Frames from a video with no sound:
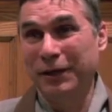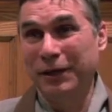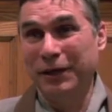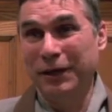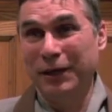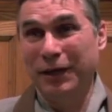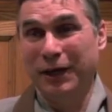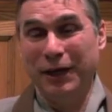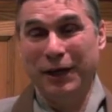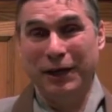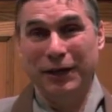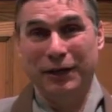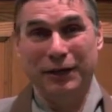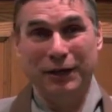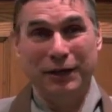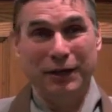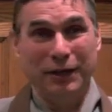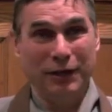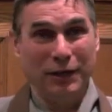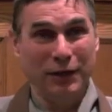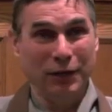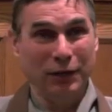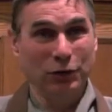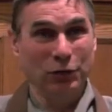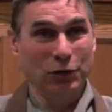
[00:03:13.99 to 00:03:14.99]
and
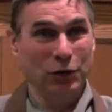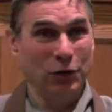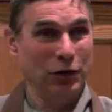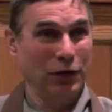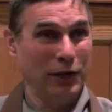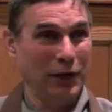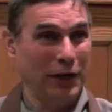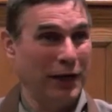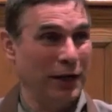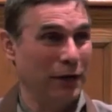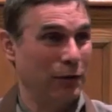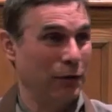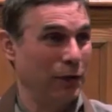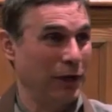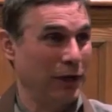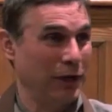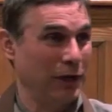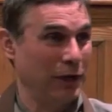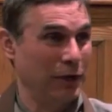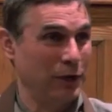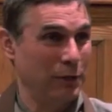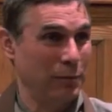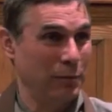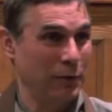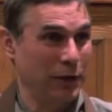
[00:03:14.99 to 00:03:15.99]
a little
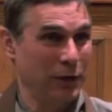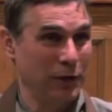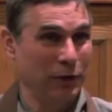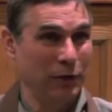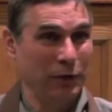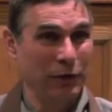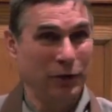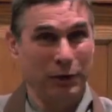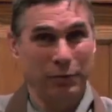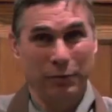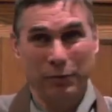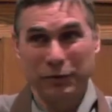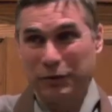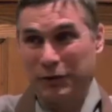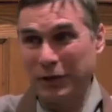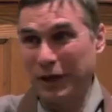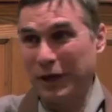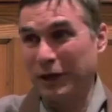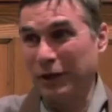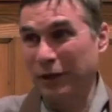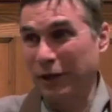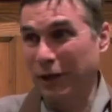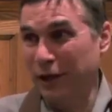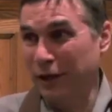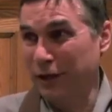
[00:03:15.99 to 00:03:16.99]
area in the middle that was
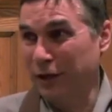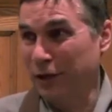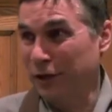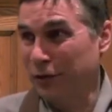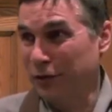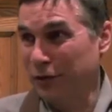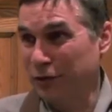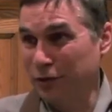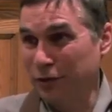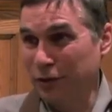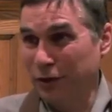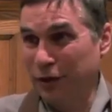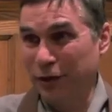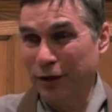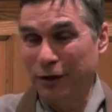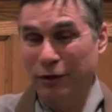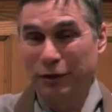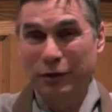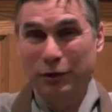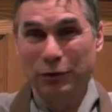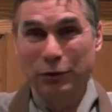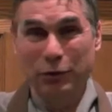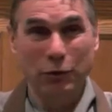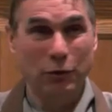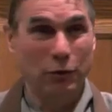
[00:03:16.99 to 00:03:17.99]
kind of like this
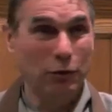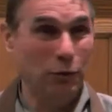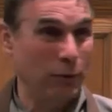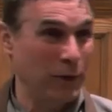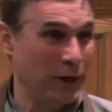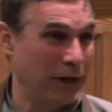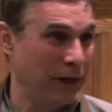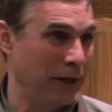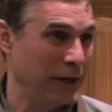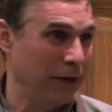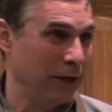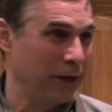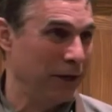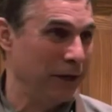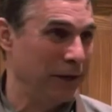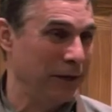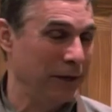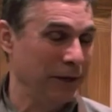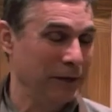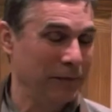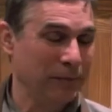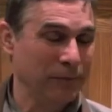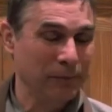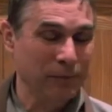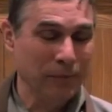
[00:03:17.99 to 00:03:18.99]
little green.
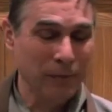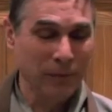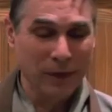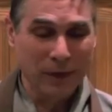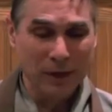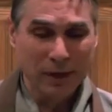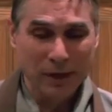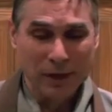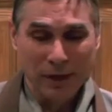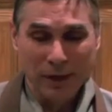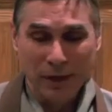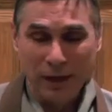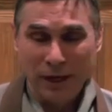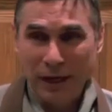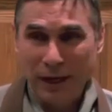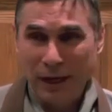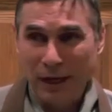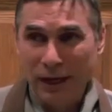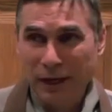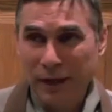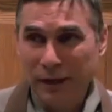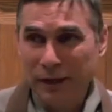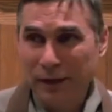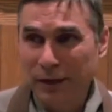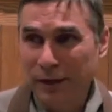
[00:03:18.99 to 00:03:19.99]

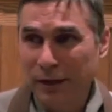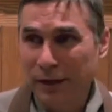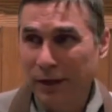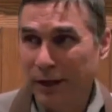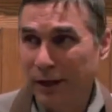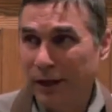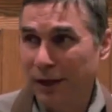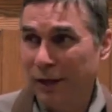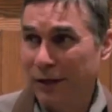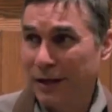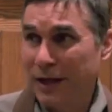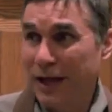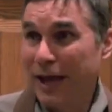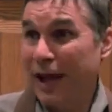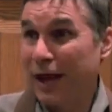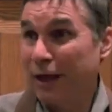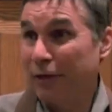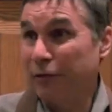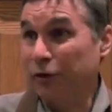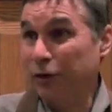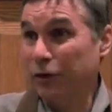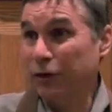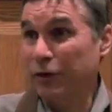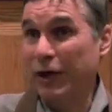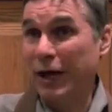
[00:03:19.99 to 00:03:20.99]
And they
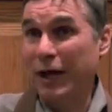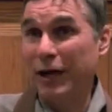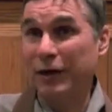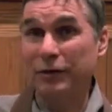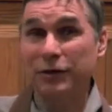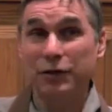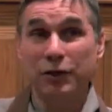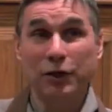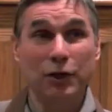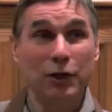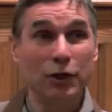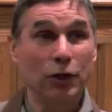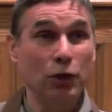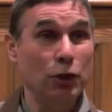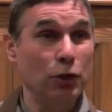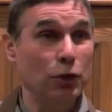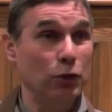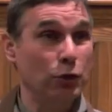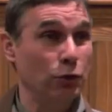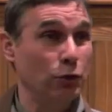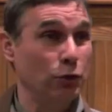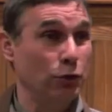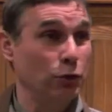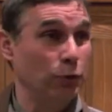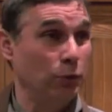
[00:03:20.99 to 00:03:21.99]
advertised it in the
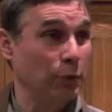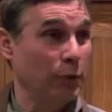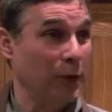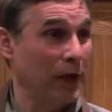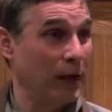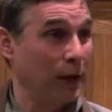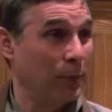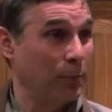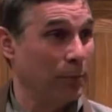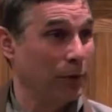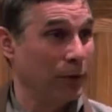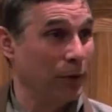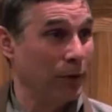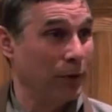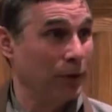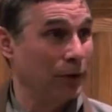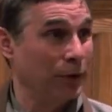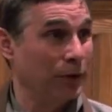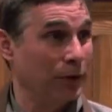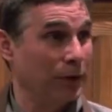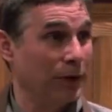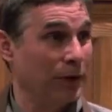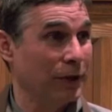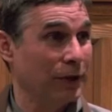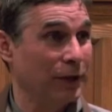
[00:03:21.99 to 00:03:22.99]

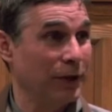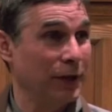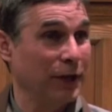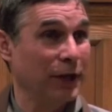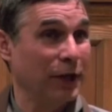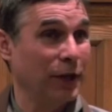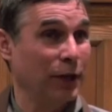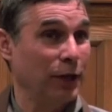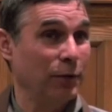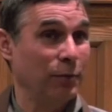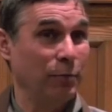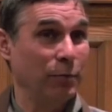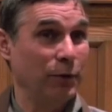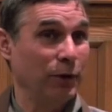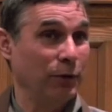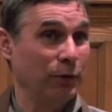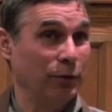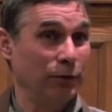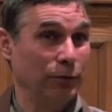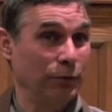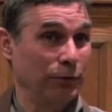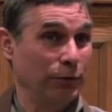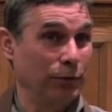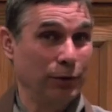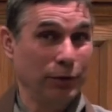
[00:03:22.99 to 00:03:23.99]
newspaper that they had
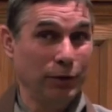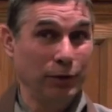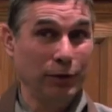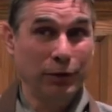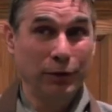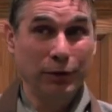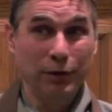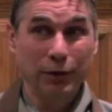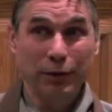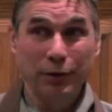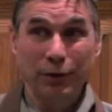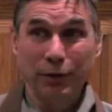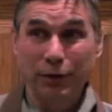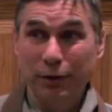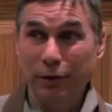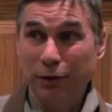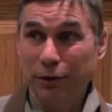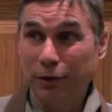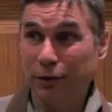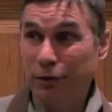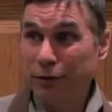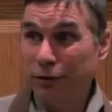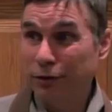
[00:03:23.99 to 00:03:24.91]
built this